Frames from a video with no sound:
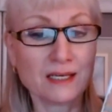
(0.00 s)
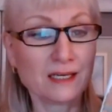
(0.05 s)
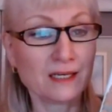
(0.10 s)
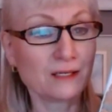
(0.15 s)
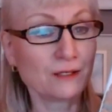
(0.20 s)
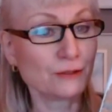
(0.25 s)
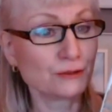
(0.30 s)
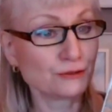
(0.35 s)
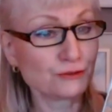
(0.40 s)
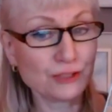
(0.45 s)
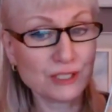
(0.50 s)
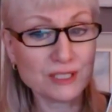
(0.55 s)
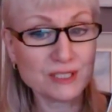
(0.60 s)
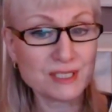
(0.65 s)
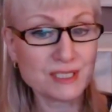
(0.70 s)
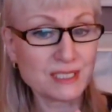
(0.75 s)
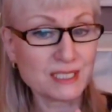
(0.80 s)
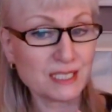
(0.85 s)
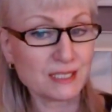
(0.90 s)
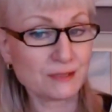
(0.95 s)

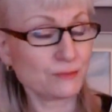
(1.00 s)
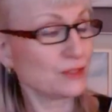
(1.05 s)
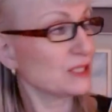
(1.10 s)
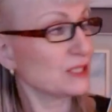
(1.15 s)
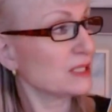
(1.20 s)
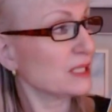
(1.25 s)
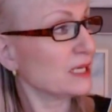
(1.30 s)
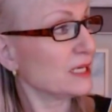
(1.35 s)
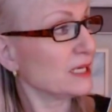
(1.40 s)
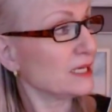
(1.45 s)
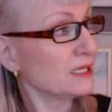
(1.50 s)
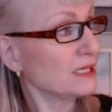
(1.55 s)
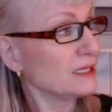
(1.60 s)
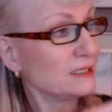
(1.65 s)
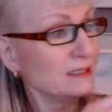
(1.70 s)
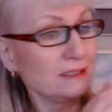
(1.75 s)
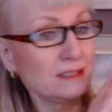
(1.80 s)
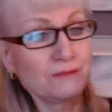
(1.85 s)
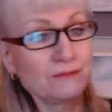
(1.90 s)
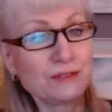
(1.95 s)
contrasting with the
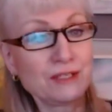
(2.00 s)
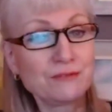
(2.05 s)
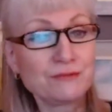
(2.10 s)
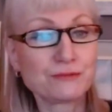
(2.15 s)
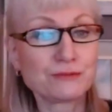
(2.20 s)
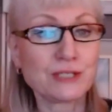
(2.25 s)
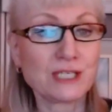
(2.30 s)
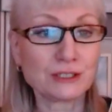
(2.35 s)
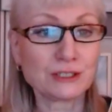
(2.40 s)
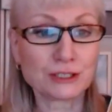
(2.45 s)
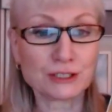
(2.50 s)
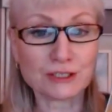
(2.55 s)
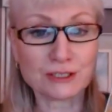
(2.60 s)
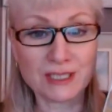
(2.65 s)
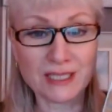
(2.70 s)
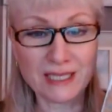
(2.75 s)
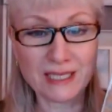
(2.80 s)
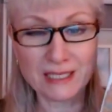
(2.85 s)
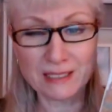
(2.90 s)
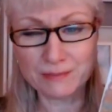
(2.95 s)
lovely fresh
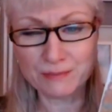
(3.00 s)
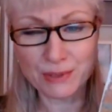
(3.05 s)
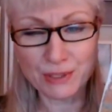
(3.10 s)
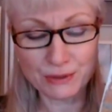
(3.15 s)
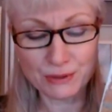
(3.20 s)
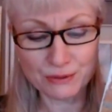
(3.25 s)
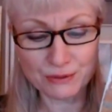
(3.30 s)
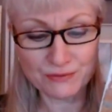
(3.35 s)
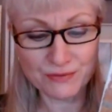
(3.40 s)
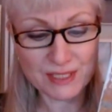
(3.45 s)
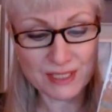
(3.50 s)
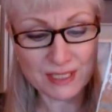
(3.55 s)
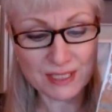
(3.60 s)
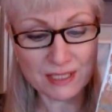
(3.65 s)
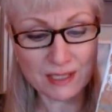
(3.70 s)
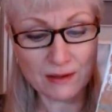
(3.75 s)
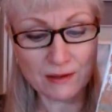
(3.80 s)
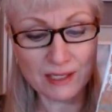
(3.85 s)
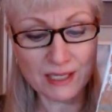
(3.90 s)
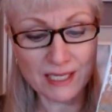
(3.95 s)
clean blue of the
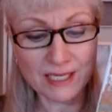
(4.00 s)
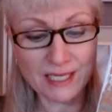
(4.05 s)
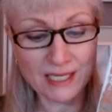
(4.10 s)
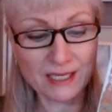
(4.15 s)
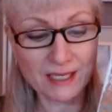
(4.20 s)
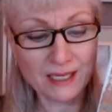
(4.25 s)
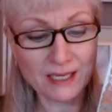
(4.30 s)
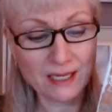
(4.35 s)
sky,